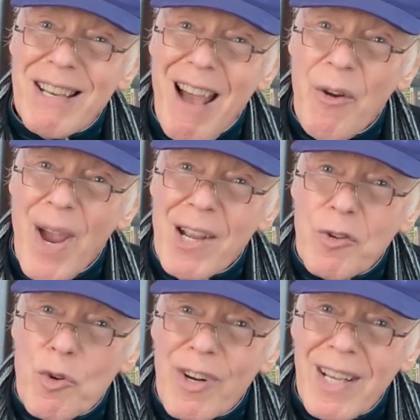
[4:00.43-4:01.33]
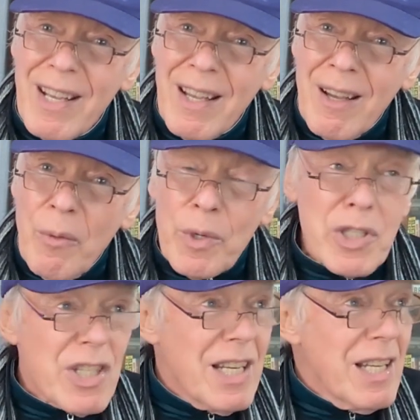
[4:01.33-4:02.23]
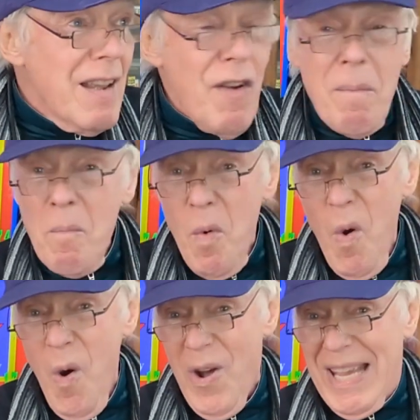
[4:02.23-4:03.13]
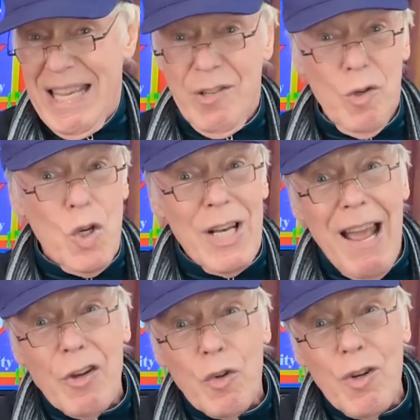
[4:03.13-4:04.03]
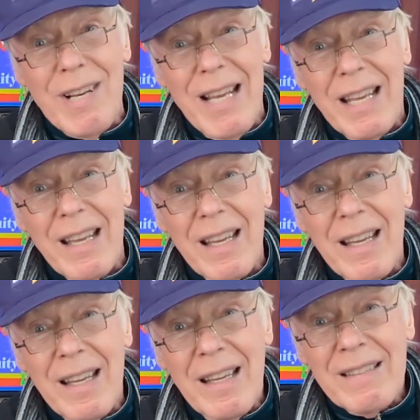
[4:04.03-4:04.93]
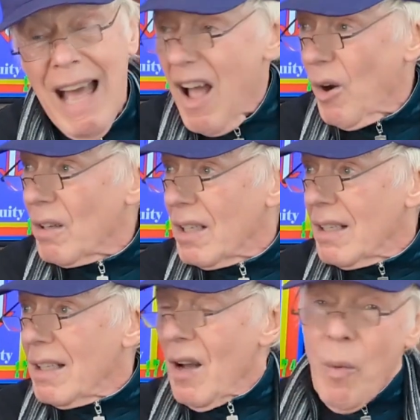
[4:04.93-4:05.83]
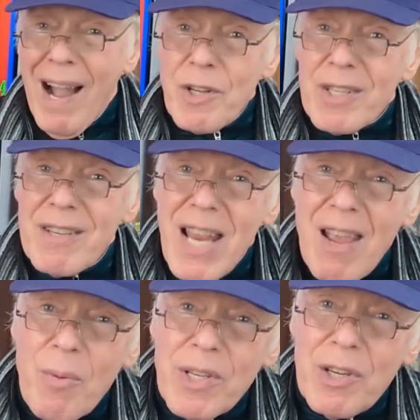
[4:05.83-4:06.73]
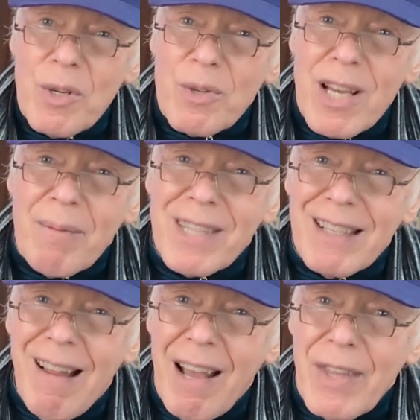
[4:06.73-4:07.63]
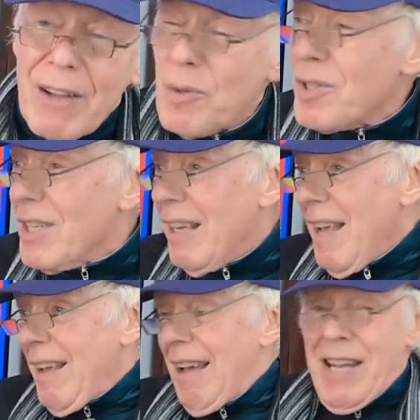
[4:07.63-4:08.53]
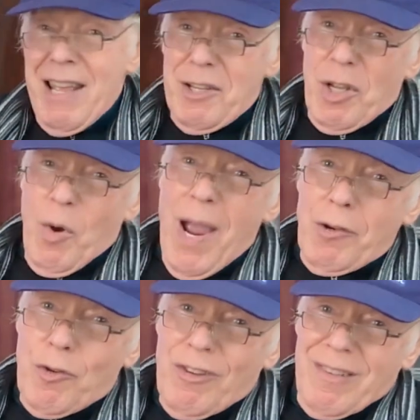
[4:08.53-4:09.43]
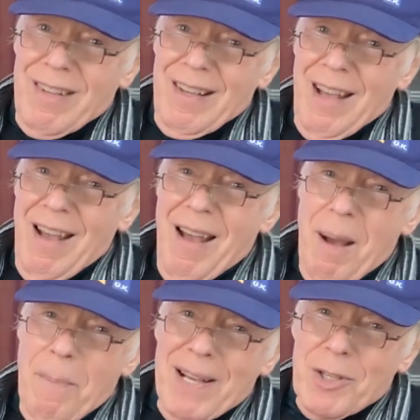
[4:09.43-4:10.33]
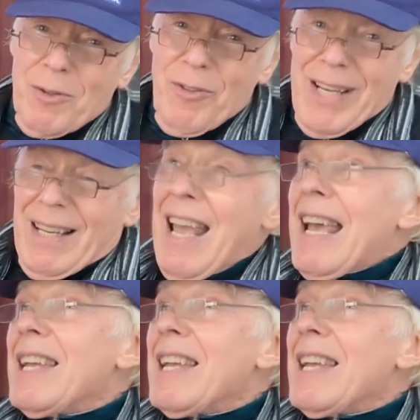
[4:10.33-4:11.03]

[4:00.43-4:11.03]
directory were seen even more internationally. Now, why doesn't Equity do something like that, you see? And here's the question, a puzzle really,